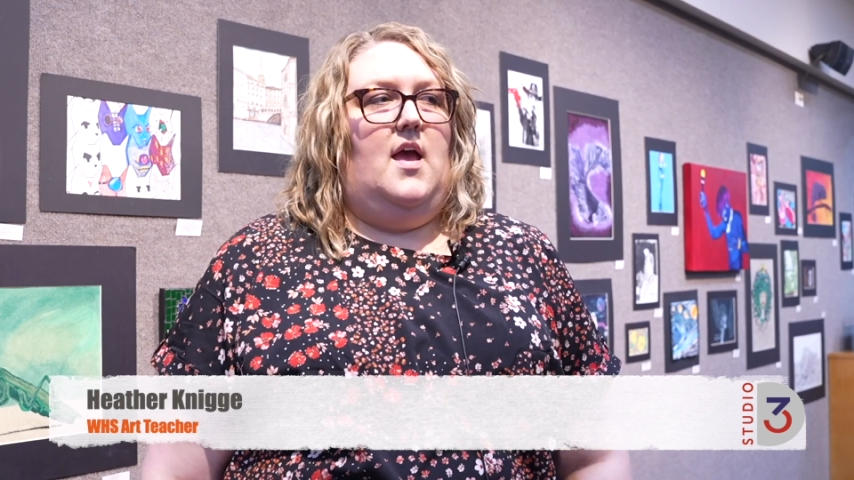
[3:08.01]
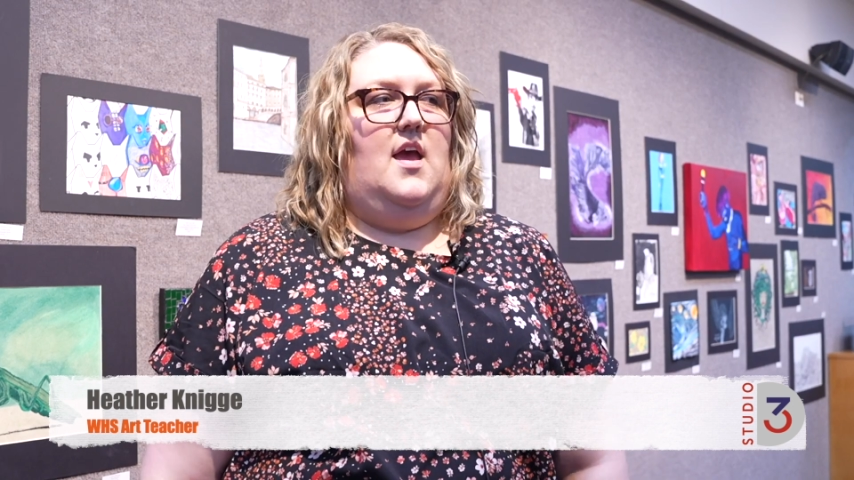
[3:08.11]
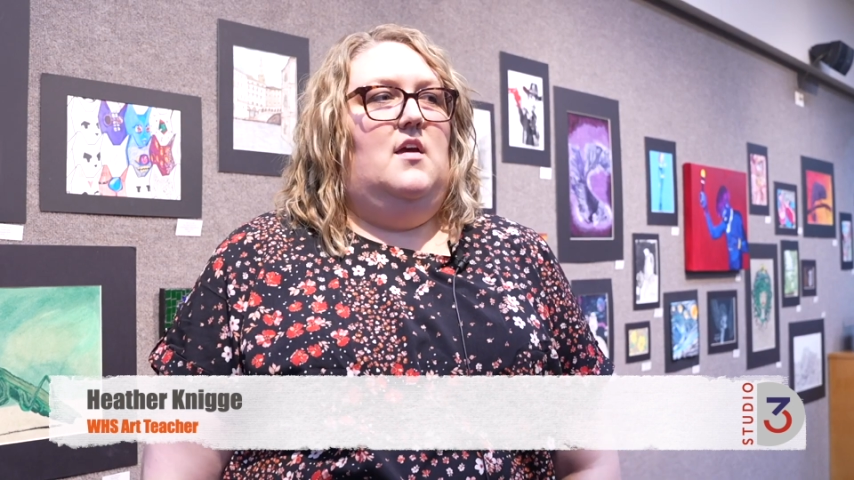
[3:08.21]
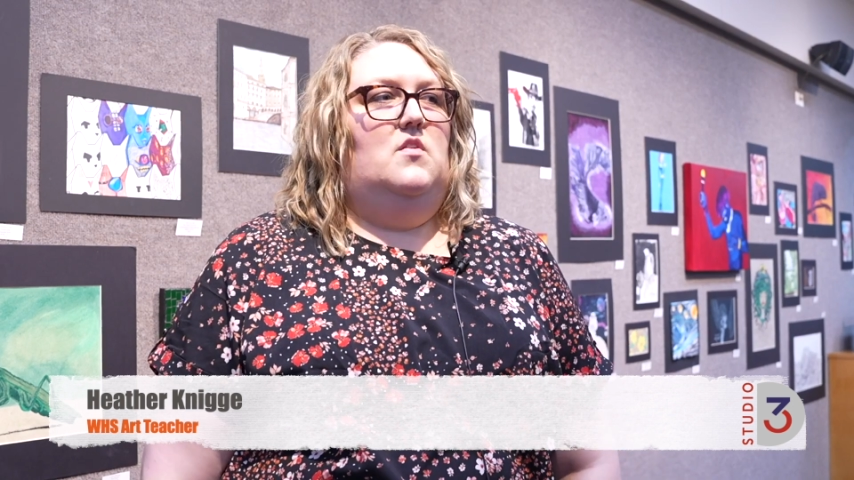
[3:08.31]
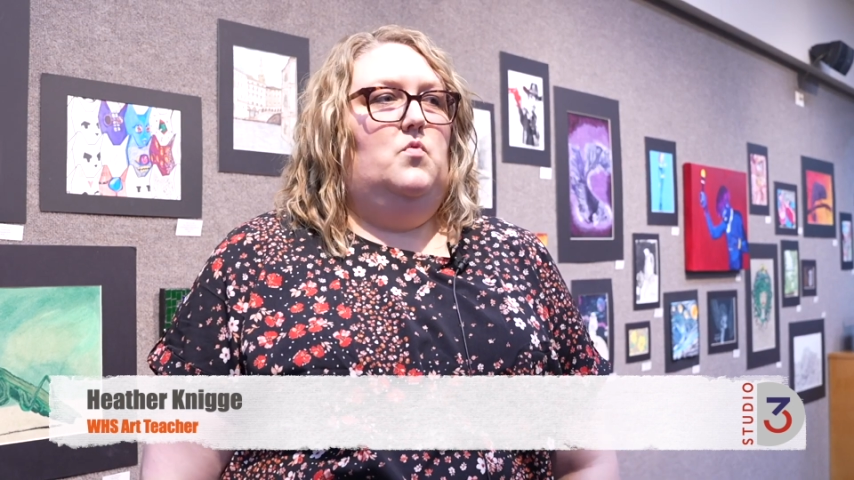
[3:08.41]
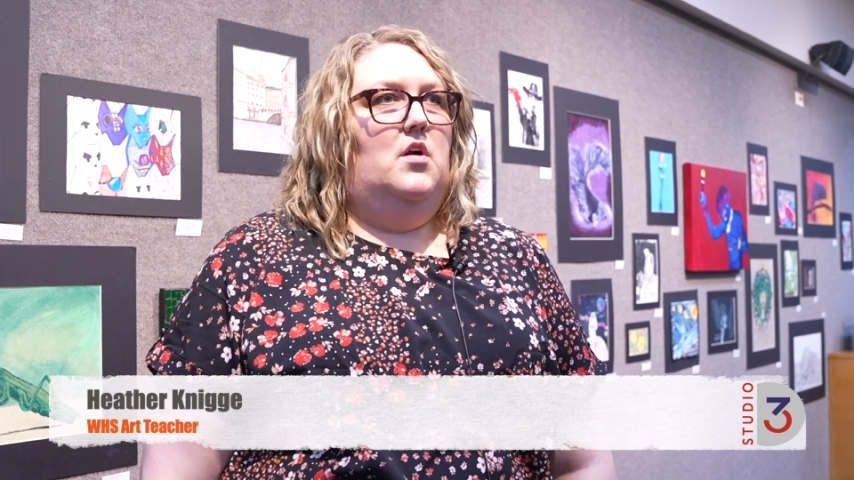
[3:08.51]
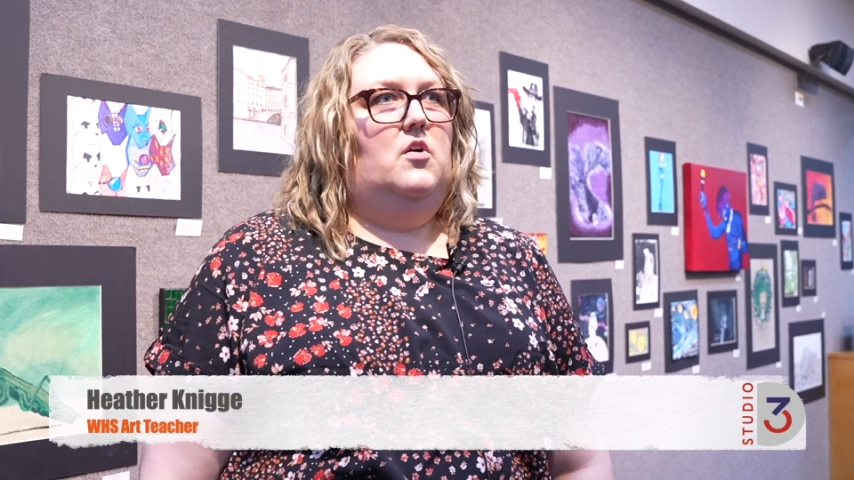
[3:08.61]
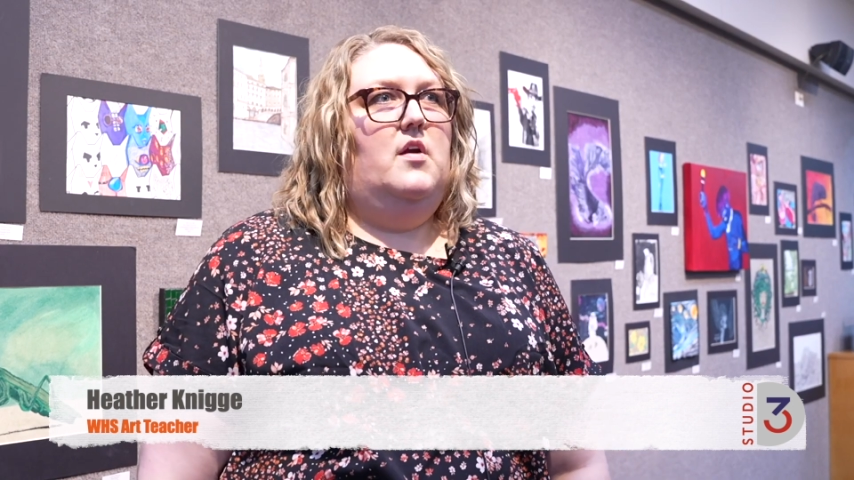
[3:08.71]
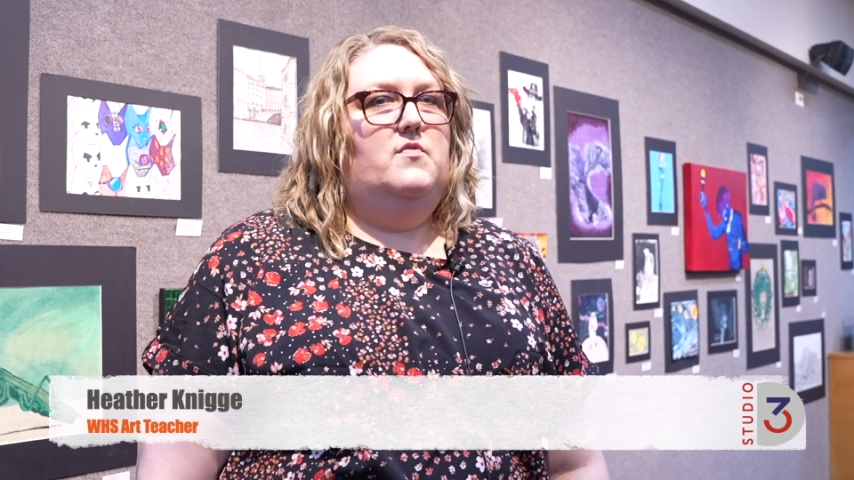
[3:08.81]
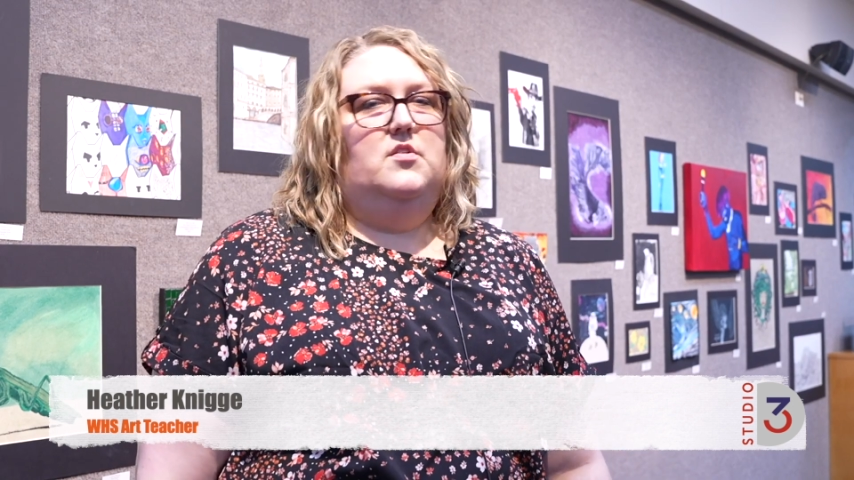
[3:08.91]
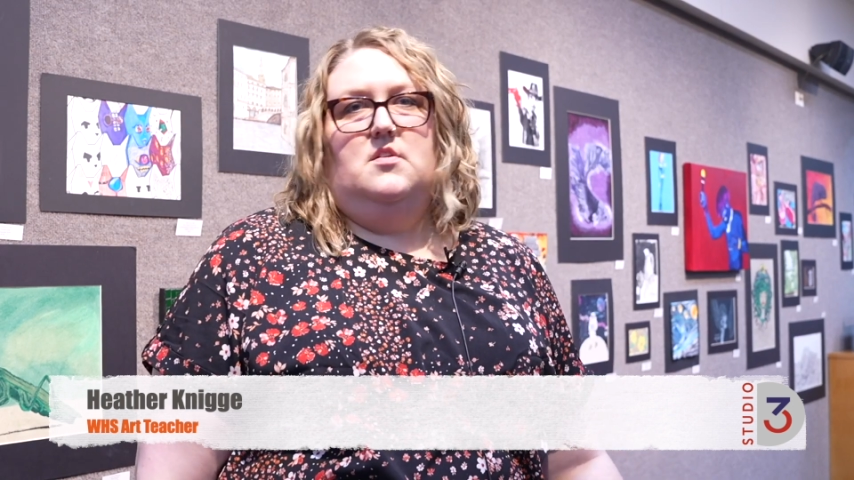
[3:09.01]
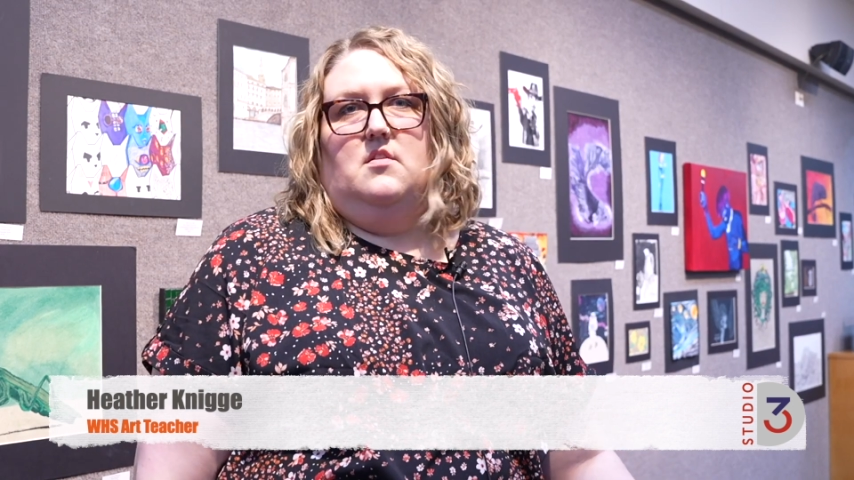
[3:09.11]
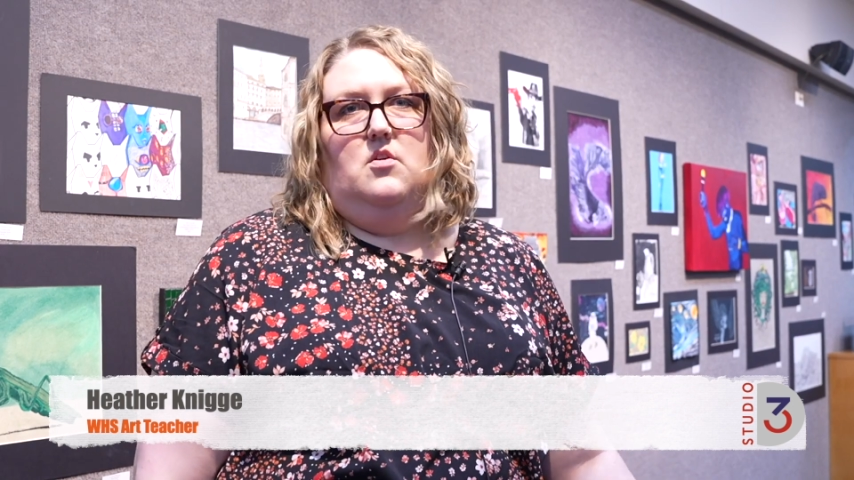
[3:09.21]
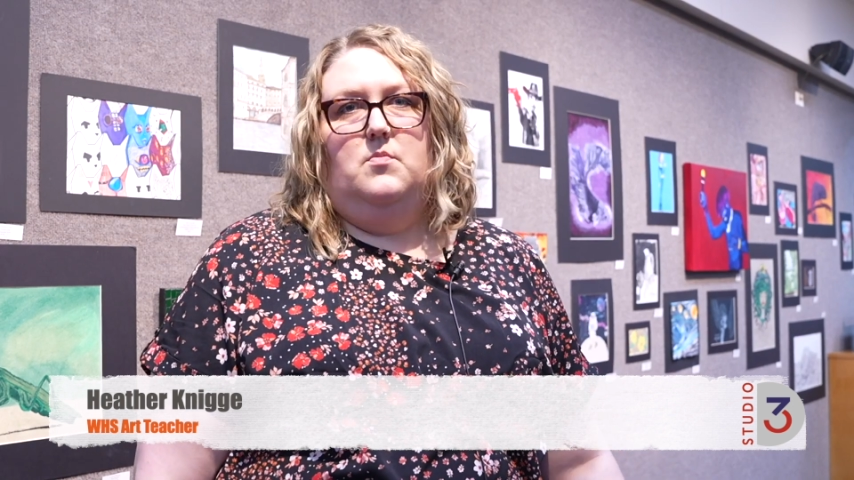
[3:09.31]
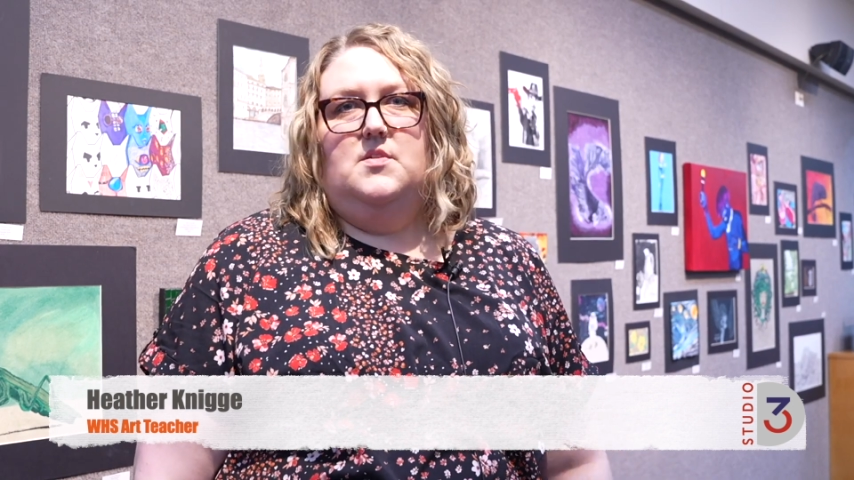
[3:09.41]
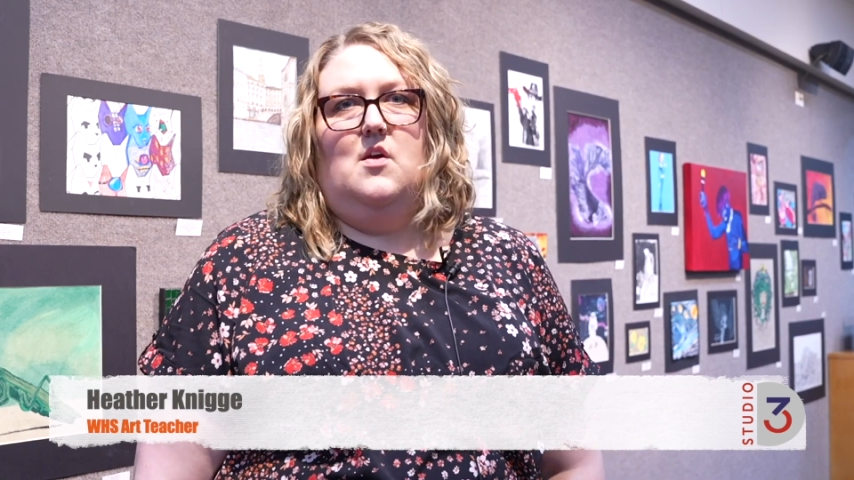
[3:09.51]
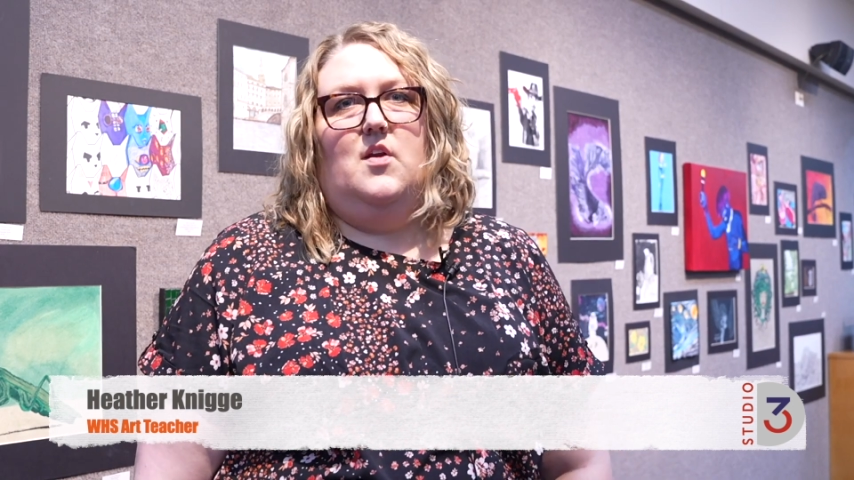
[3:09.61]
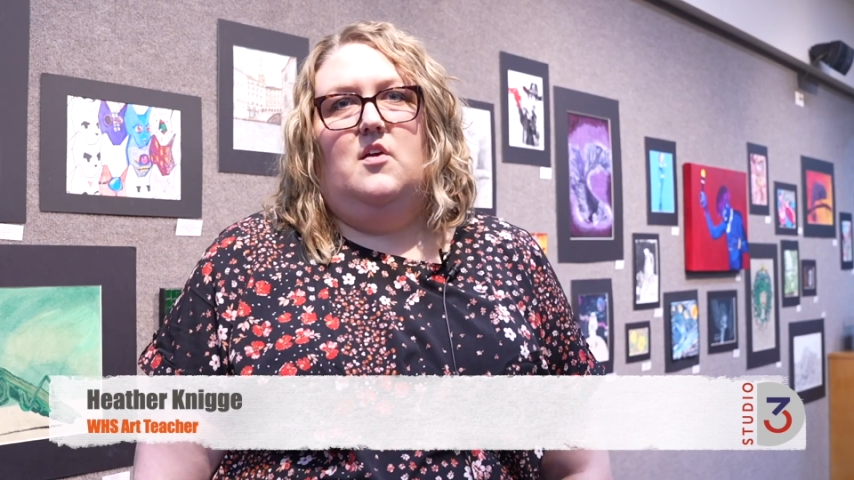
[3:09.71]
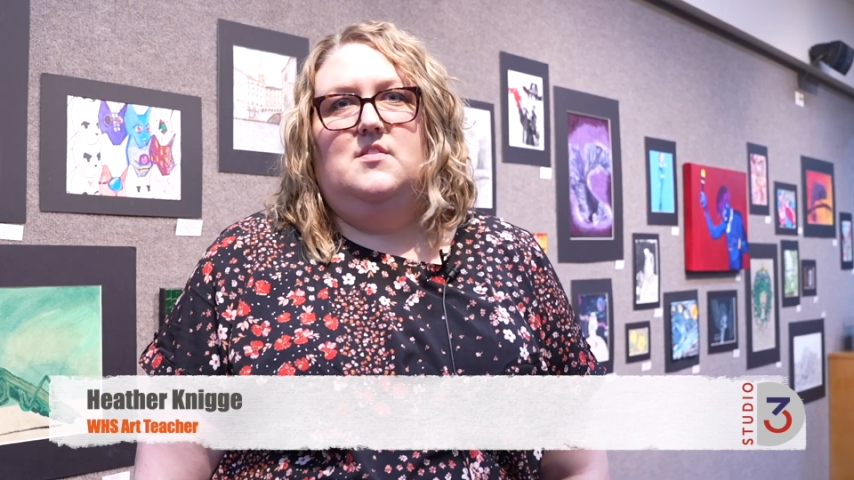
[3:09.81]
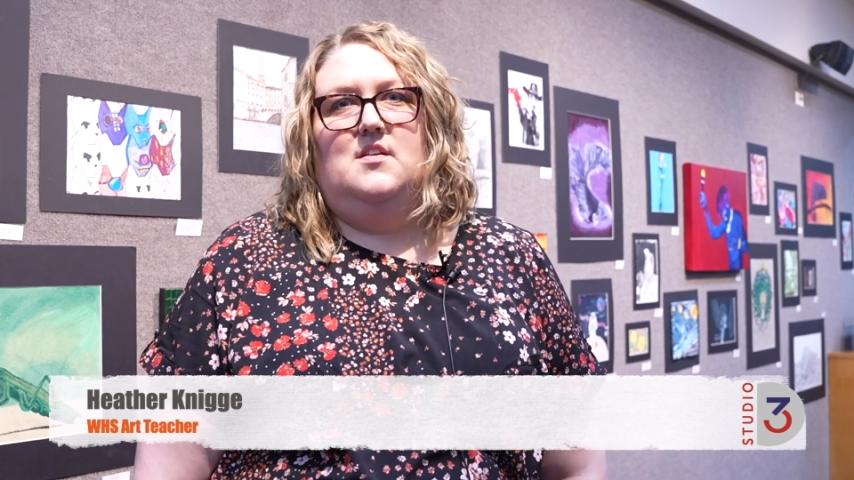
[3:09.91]
And we're grateful to the Nobles
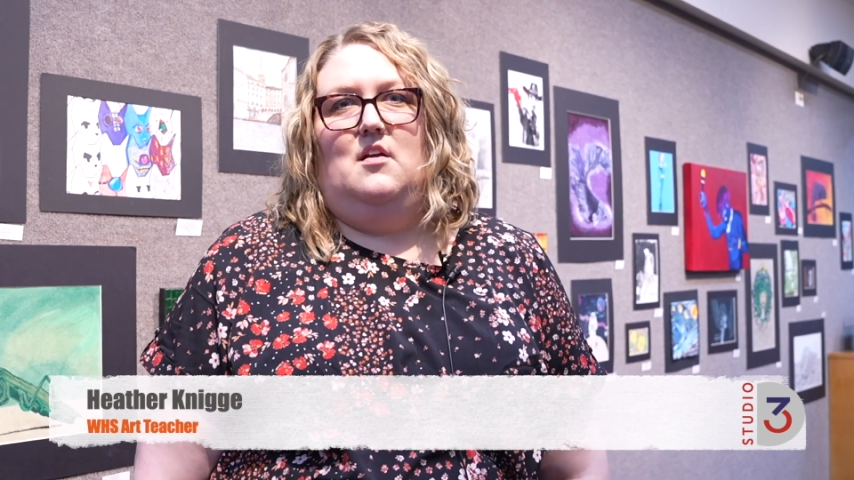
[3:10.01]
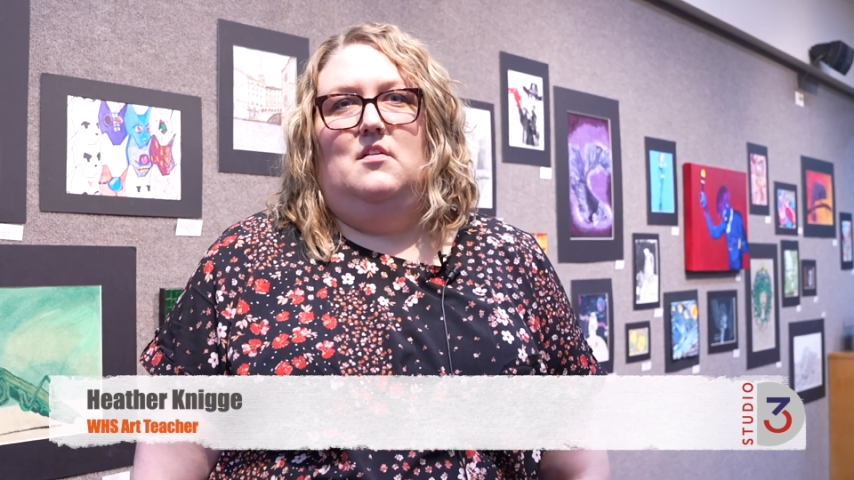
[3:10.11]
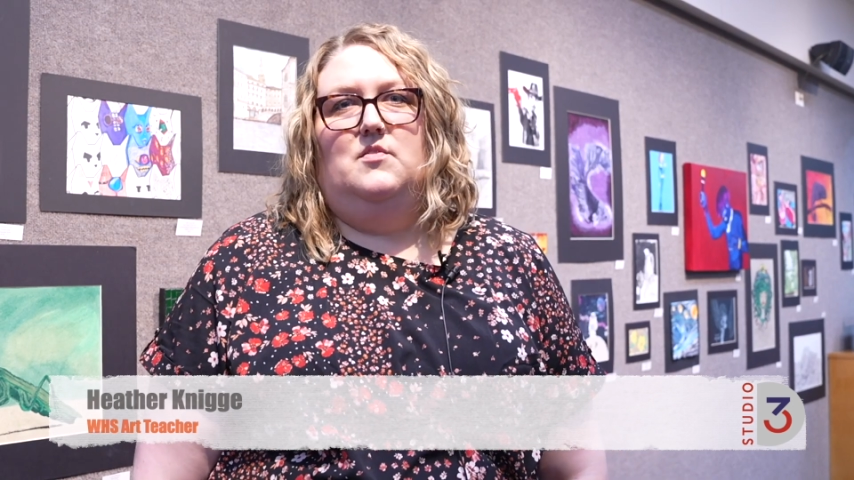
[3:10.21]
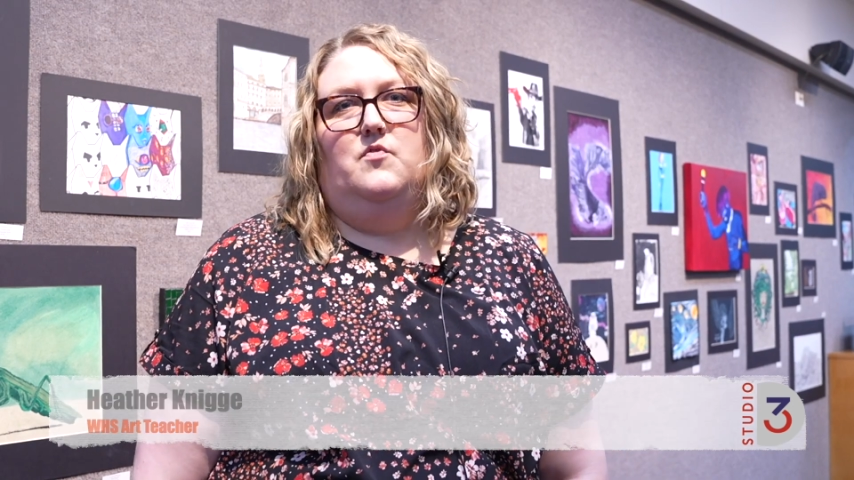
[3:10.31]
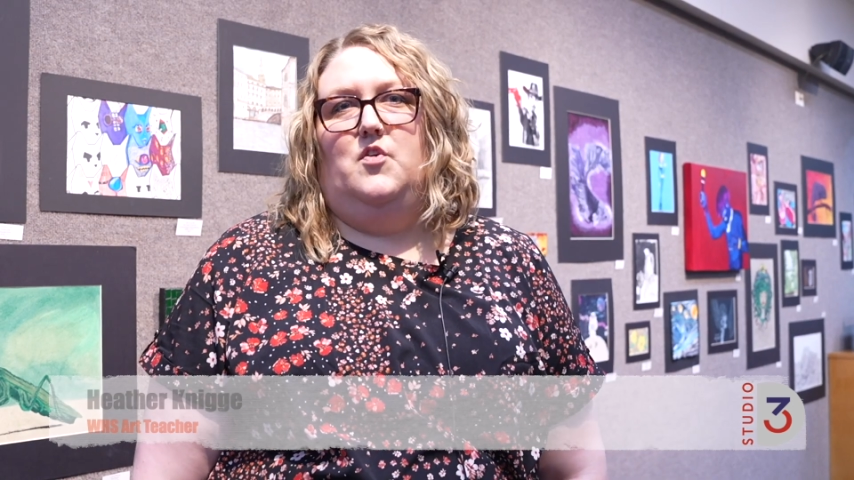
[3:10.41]
County Art Center